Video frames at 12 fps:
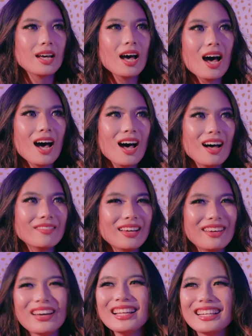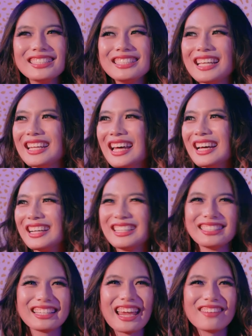Am I allowed to say that
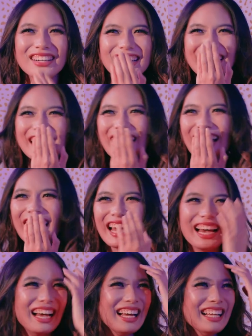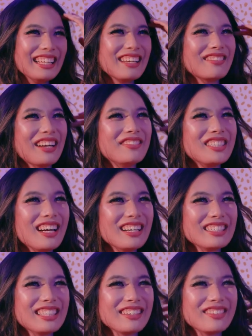on camera? Like, rave
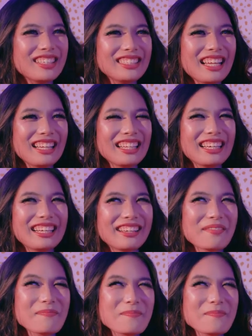drugs? Like, what is that, like?